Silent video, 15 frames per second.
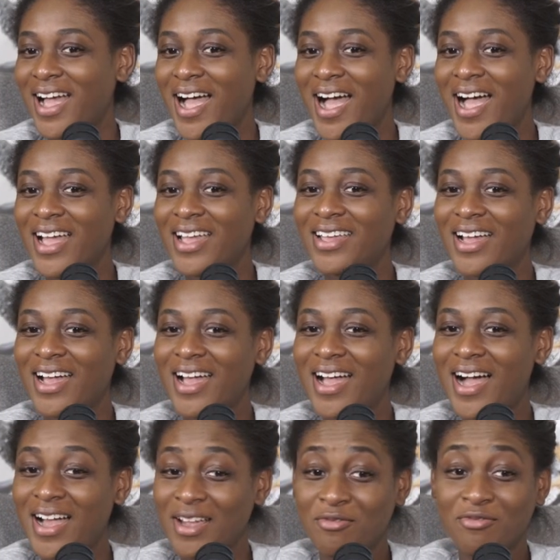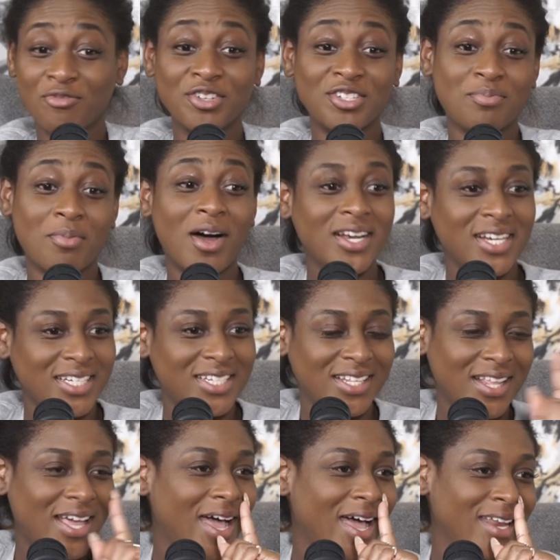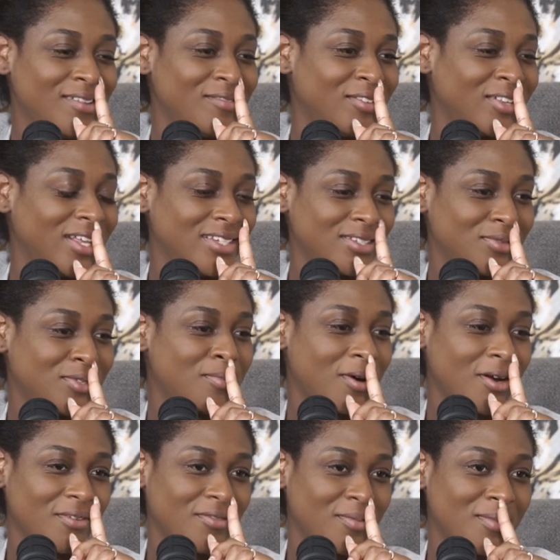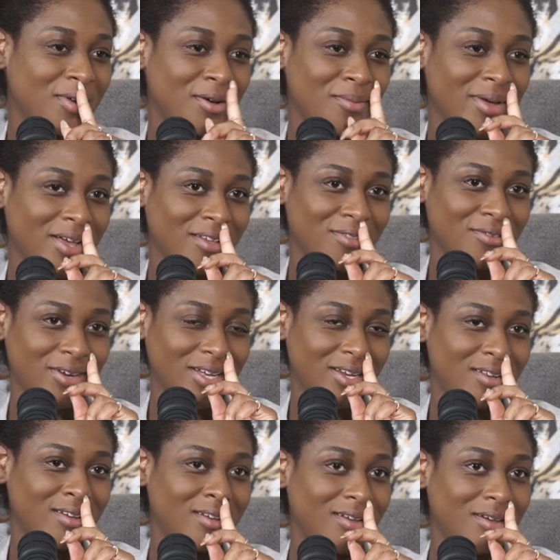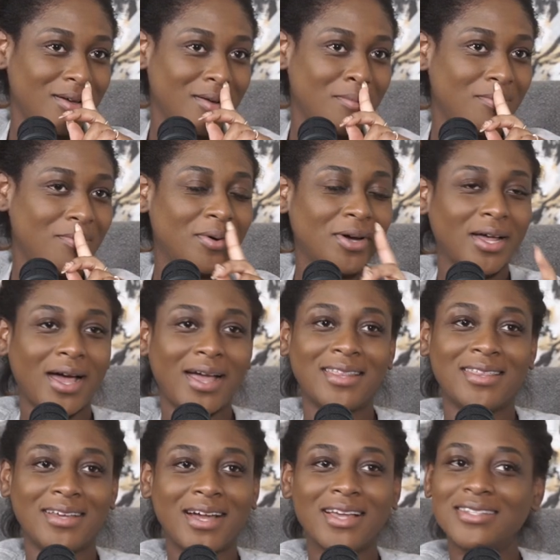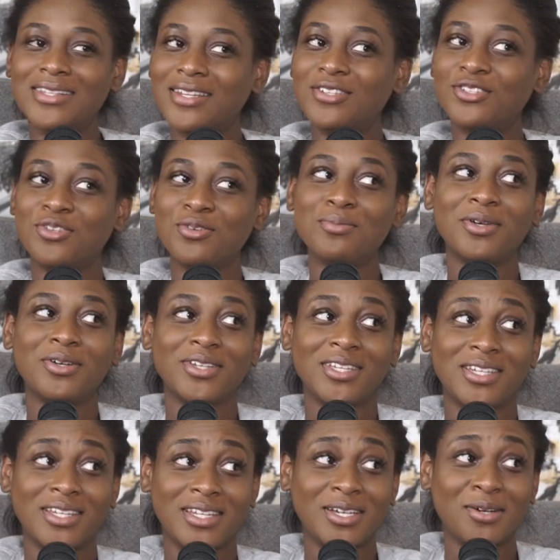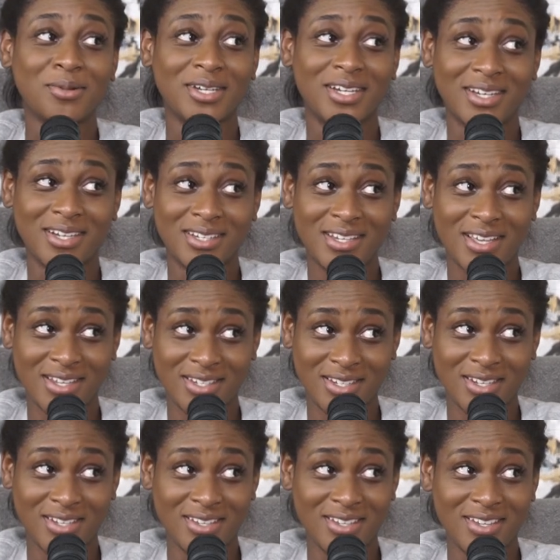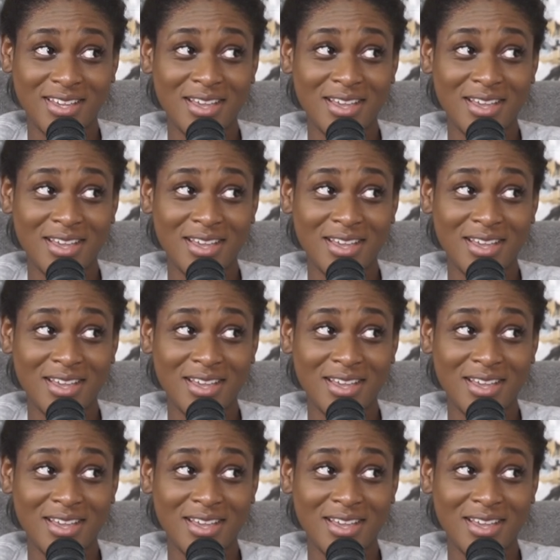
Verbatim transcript: I I responded to that. I didn't realize it was part of a mailbag thread but I think I said two million liquid in a Tesla.